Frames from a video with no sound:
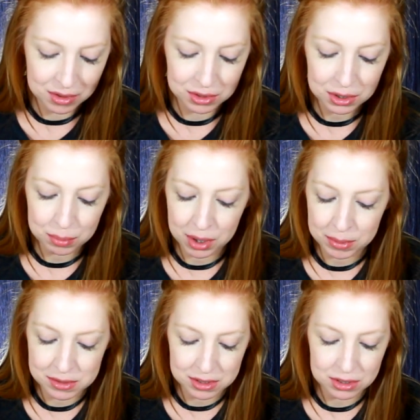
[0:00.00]
You gotta
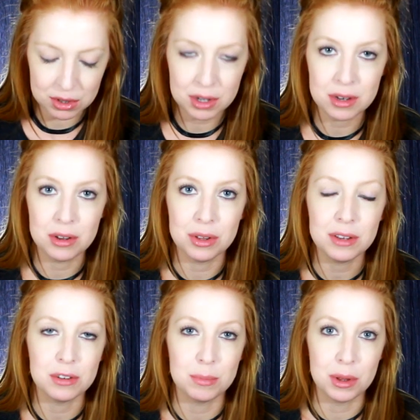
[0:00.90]
promise not to think any
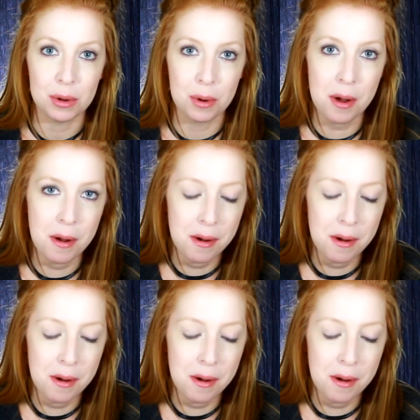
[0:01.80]
less of me, though.